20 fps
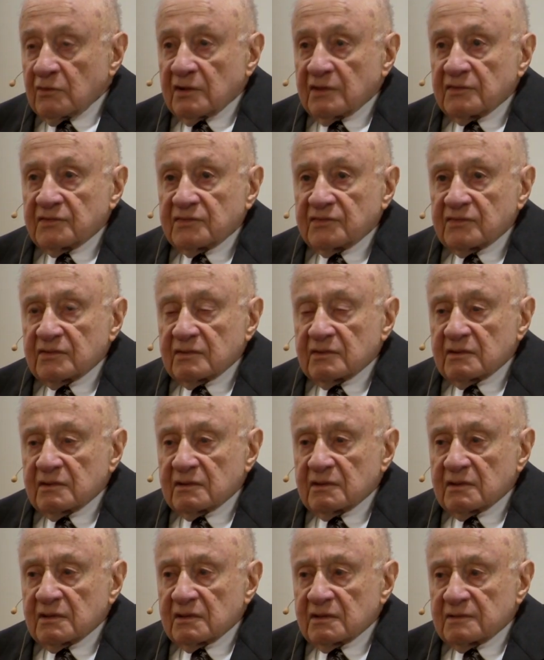was,
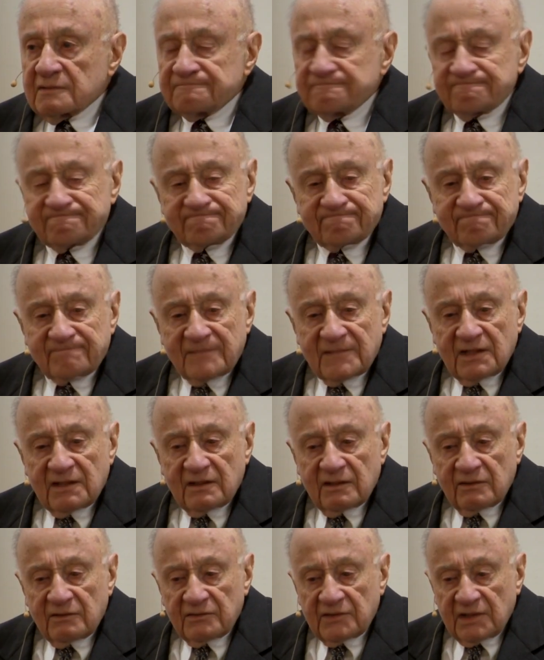um,
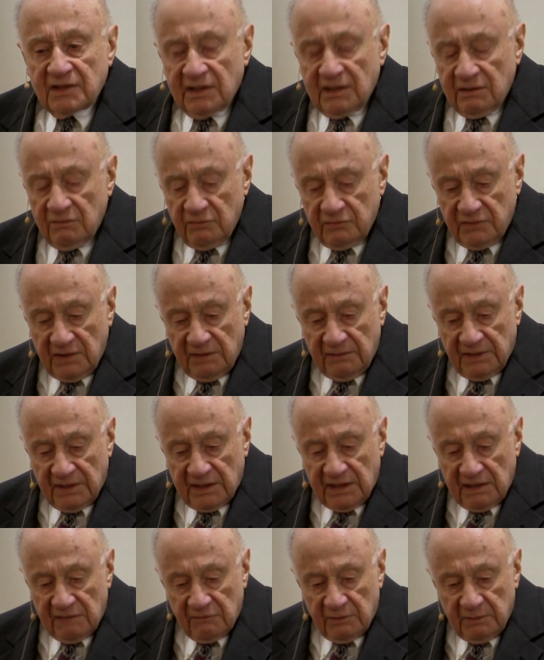there was a guy whose name I
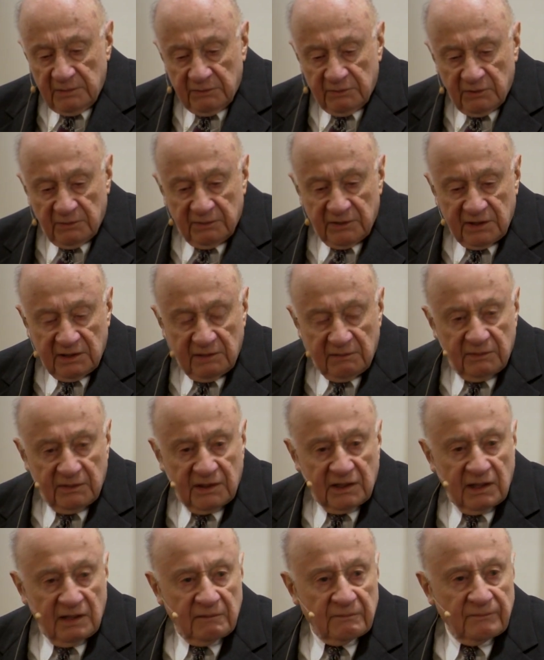can't remember, but he
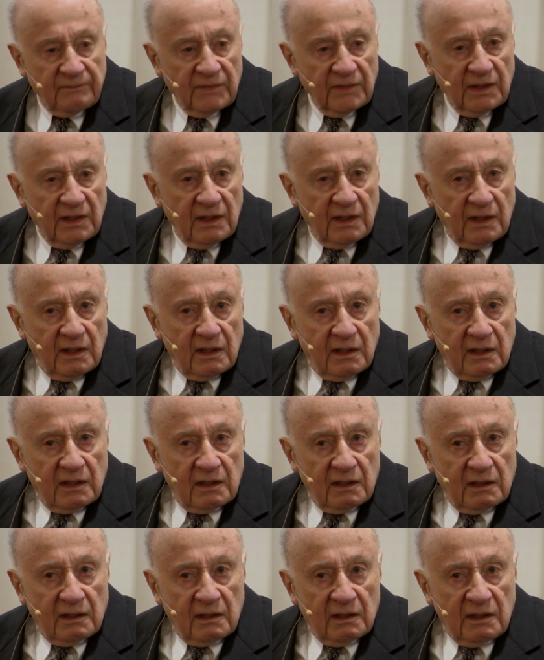became
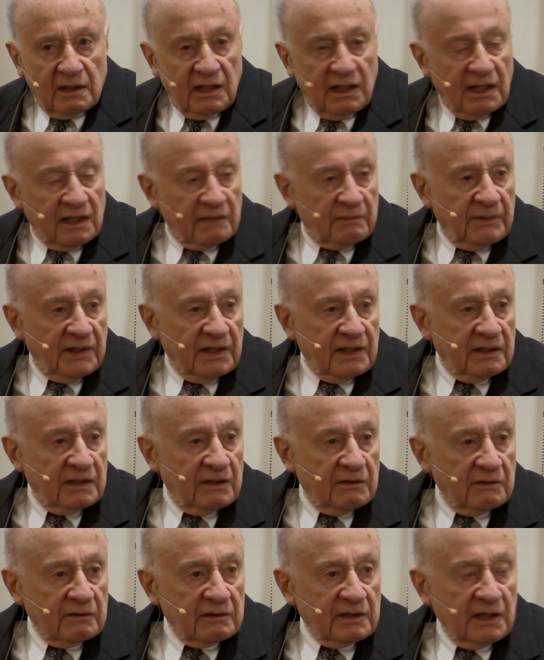he had a band
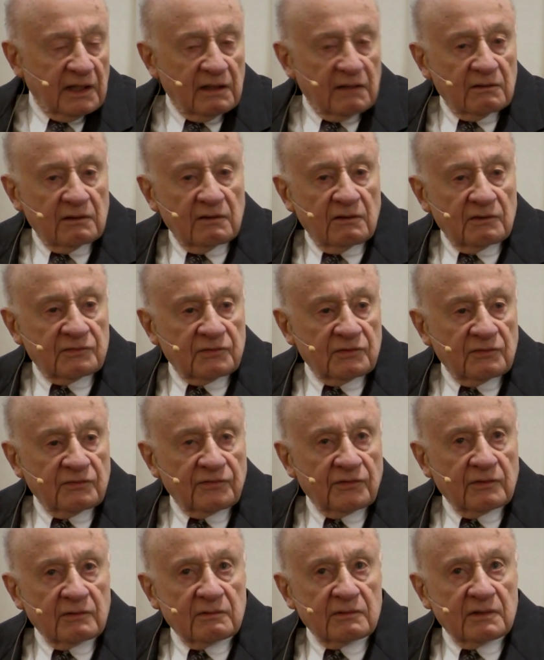here in town also
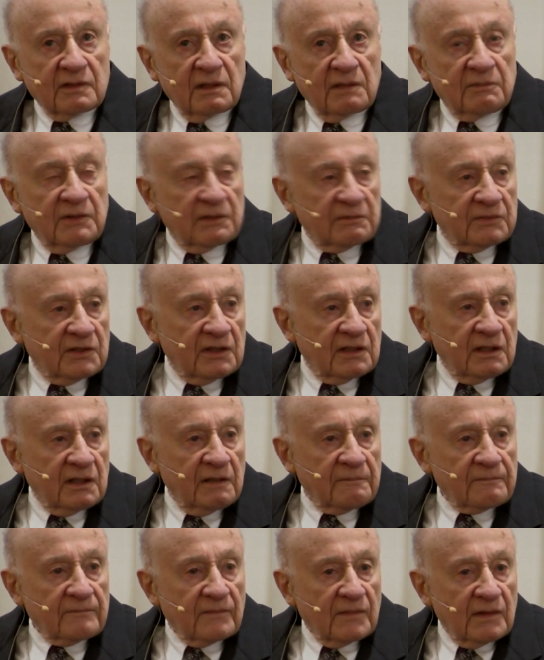for
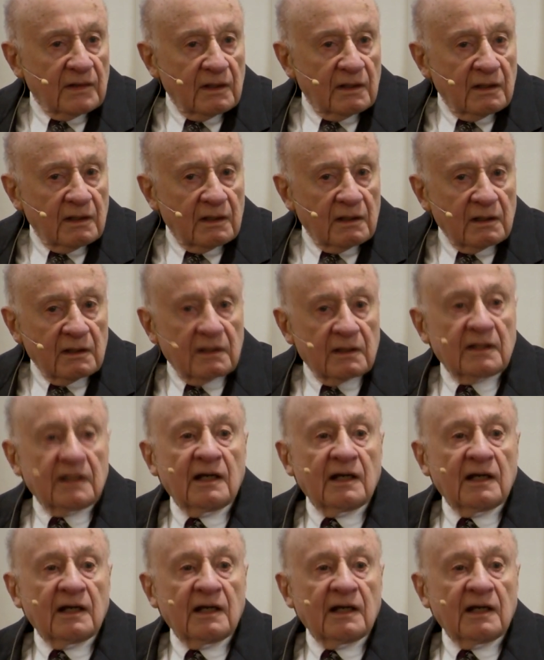WMT. Leo Greco.